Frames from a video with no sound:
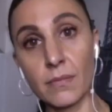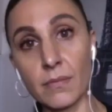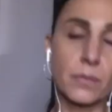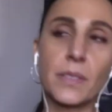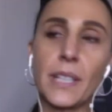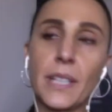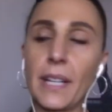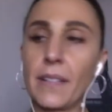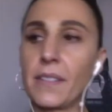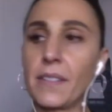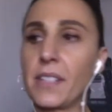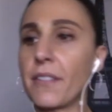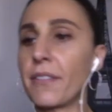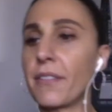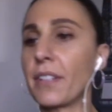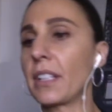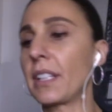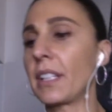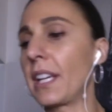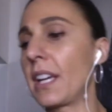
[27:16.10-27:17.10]
yeah,
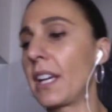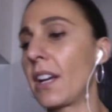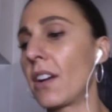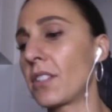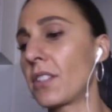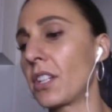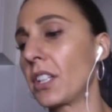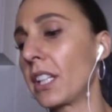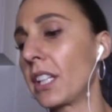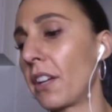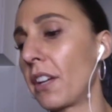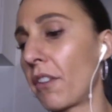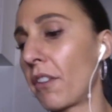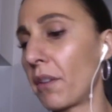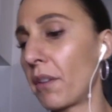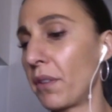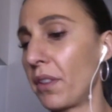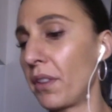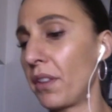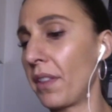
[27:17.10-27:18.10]
definitely. I totally
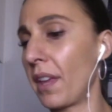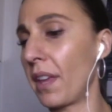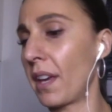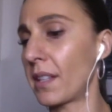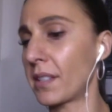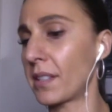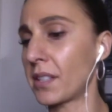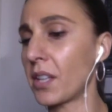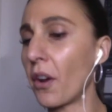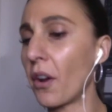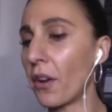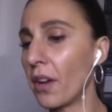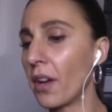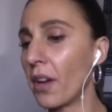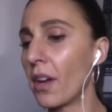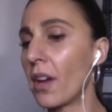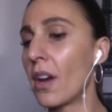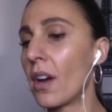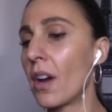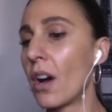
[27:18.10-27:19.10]
agree with you there. So,
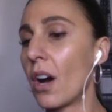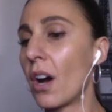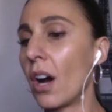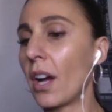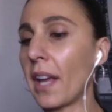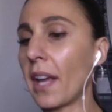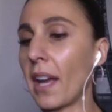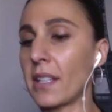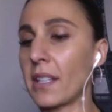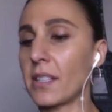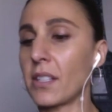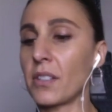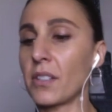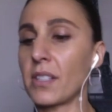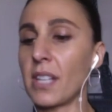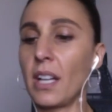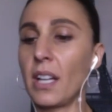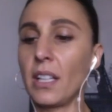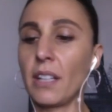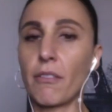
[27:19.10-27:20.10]
okay, so
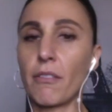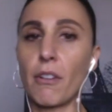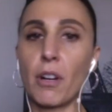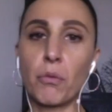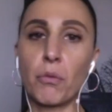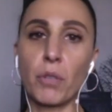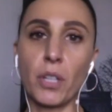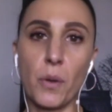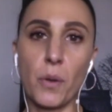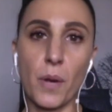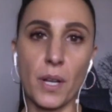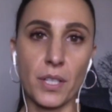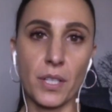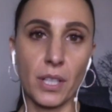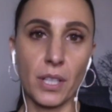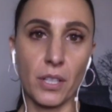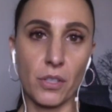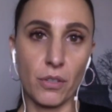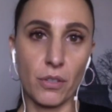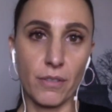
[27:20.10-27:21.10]
tell everyone what you
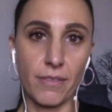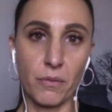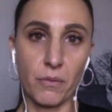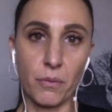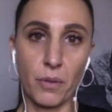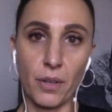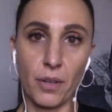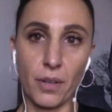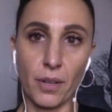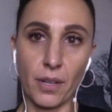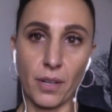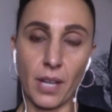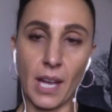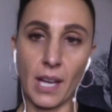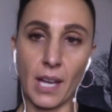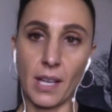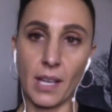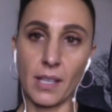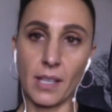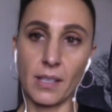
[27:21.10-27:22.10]
actually do for work
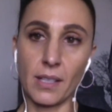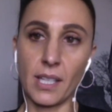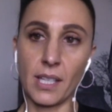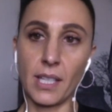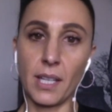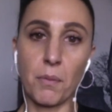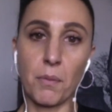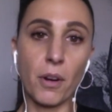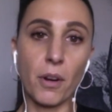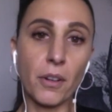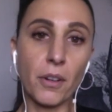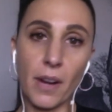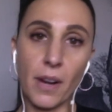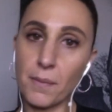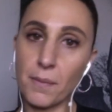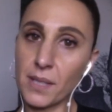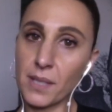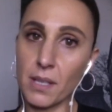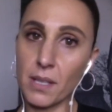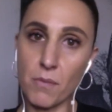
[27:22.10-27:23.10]
and any
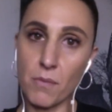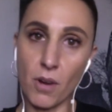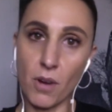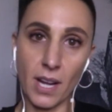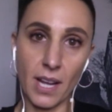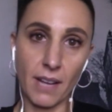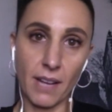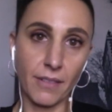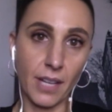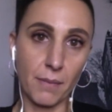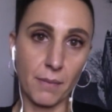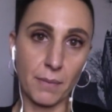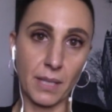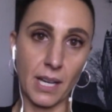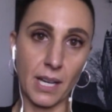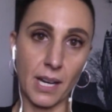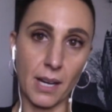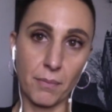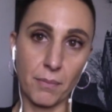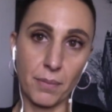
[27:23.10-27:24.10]
programs that you might have coming
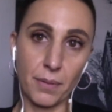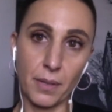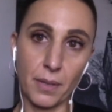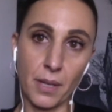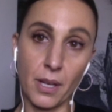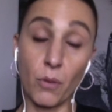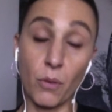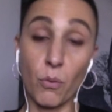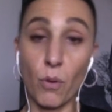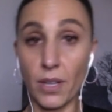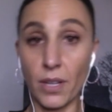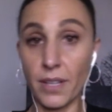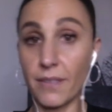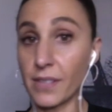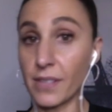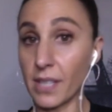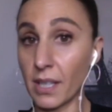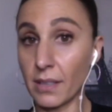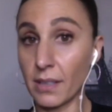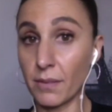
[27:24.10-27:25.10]
up, what you've
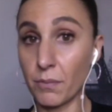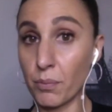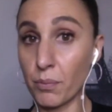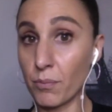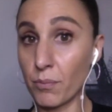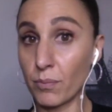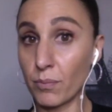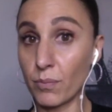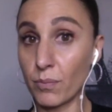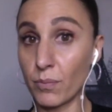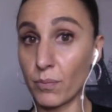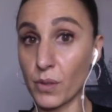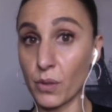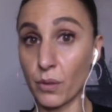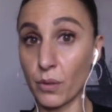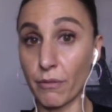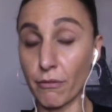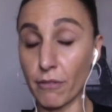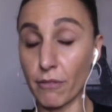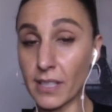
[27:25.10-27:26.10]
done sort
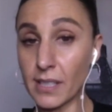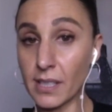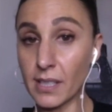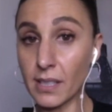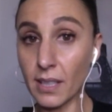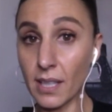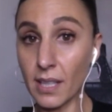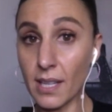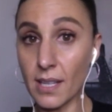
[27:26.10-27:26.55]
of recently.